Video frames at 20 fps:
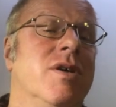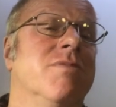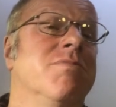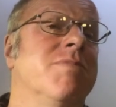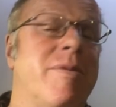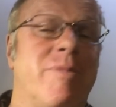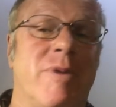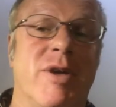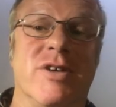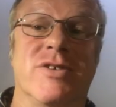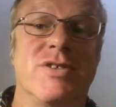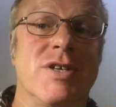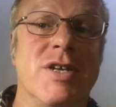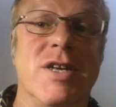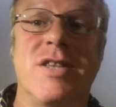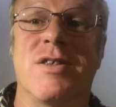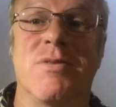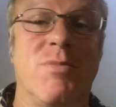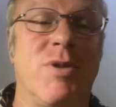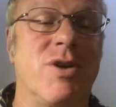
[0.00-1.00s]
maybe
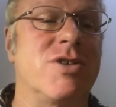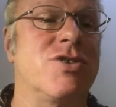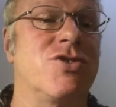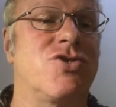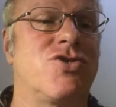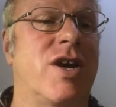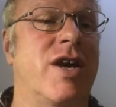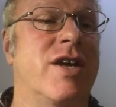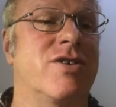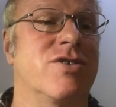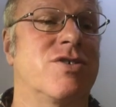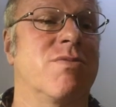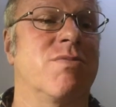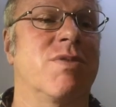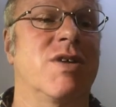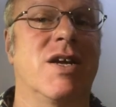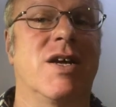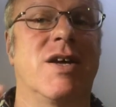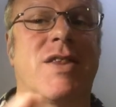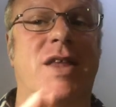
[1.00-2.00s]
underneath a modern track or
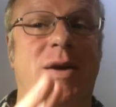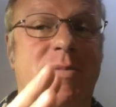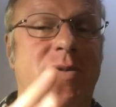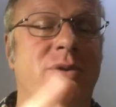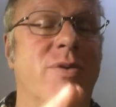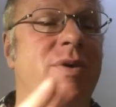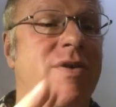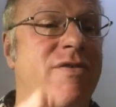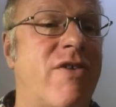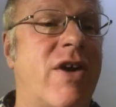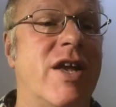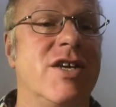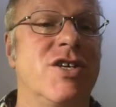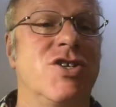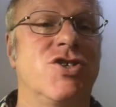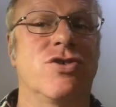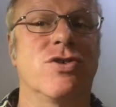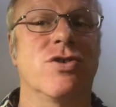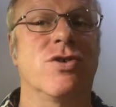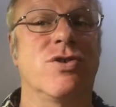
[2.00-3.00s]
something like that, but we're fairly
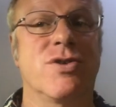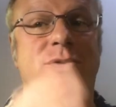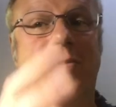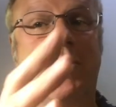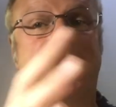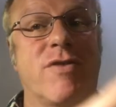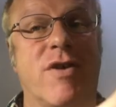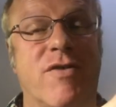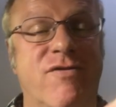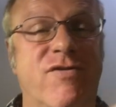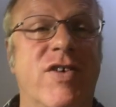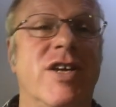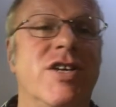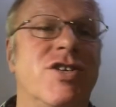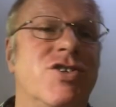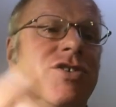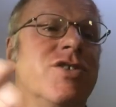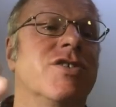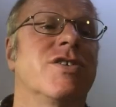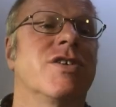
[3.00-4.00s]
sure that we've got
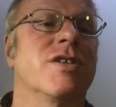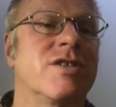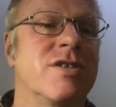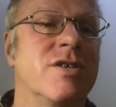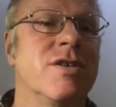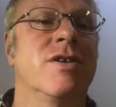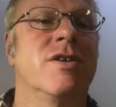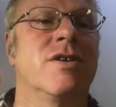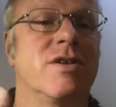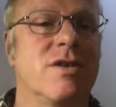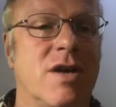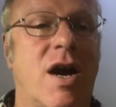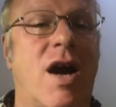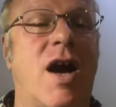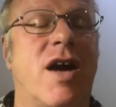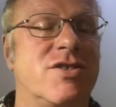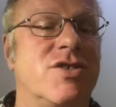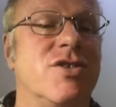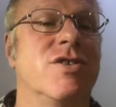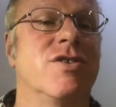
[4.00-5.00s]
features that
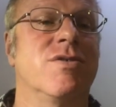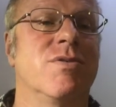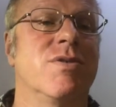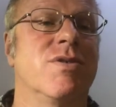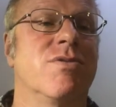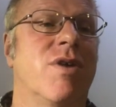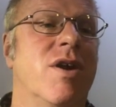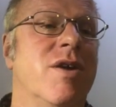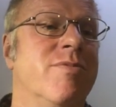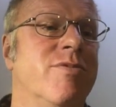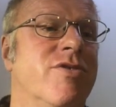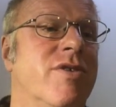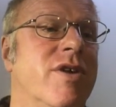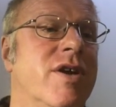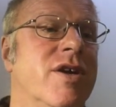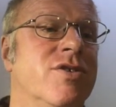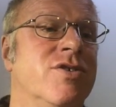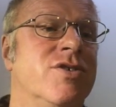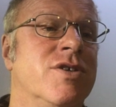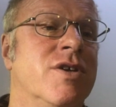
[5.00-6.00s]
are to do with the Roman
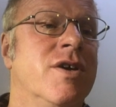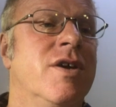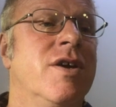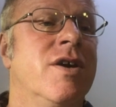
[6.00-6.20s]
roads.